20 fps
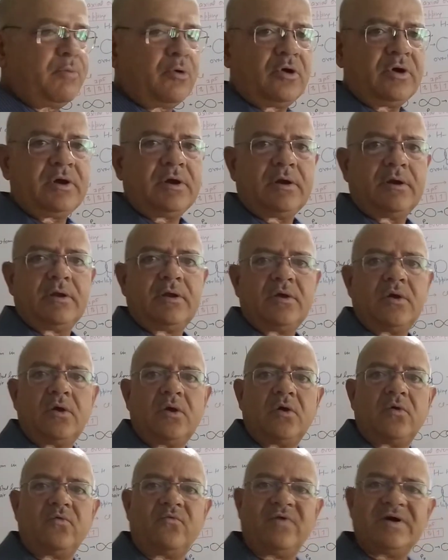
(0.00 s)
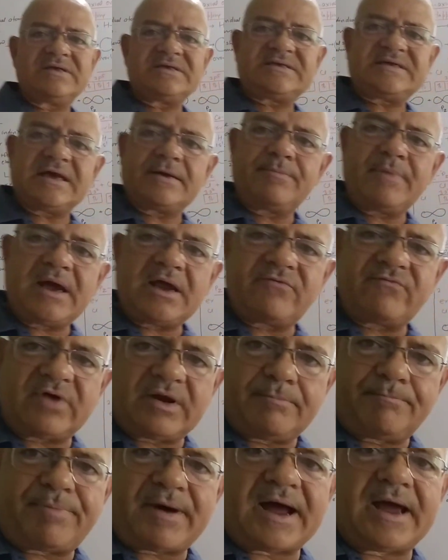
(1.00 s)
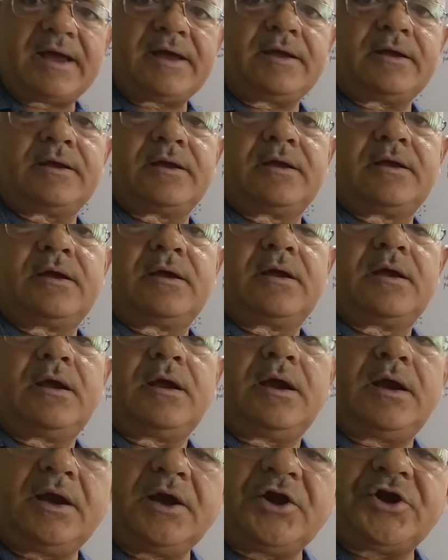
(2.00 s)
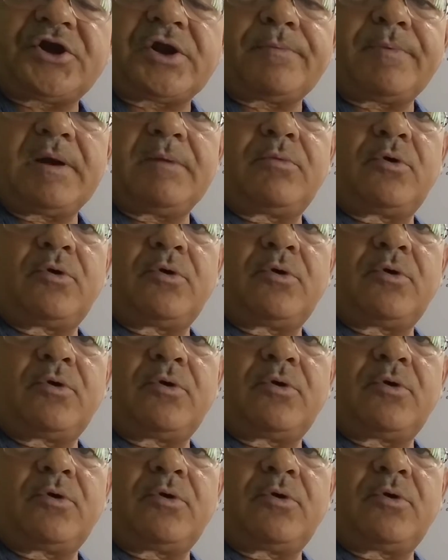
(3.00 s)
bond, 1 sigma and 1 pi. In triple